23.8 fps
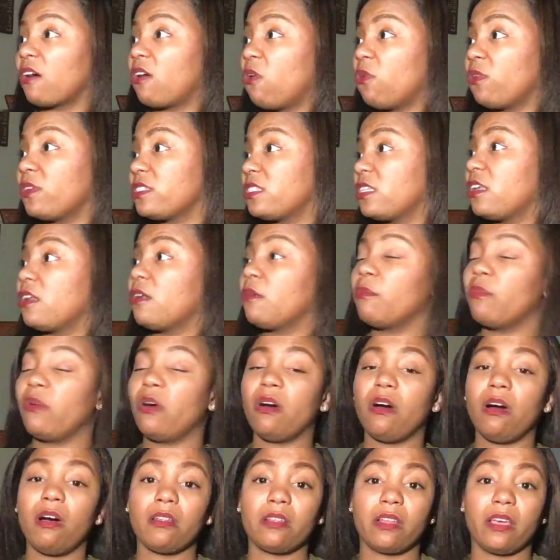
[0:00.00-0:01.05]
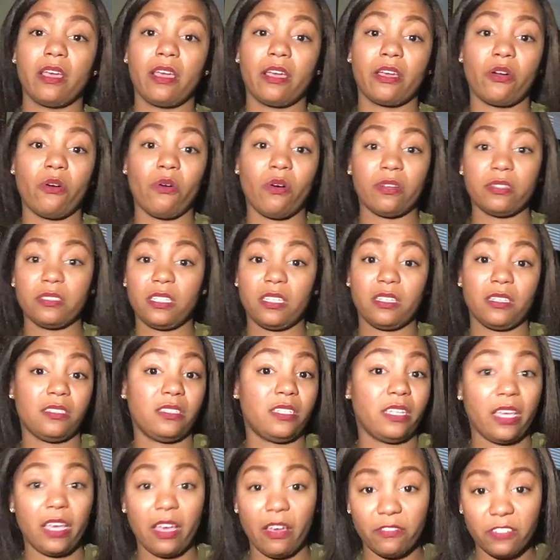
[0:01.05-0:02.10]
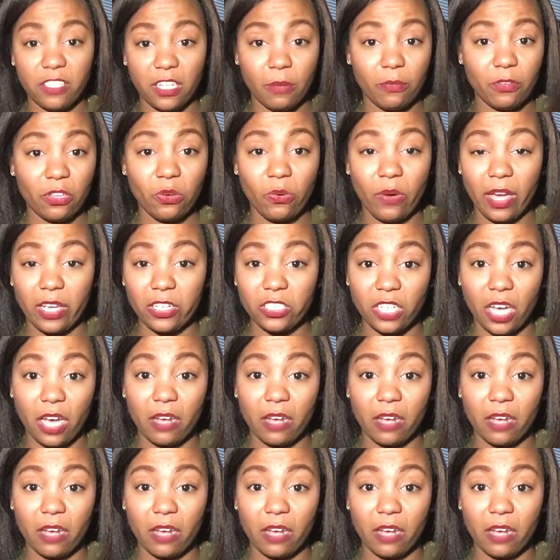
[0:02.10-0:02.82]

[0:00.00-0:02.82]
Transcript: going to the mall and going to DFWH.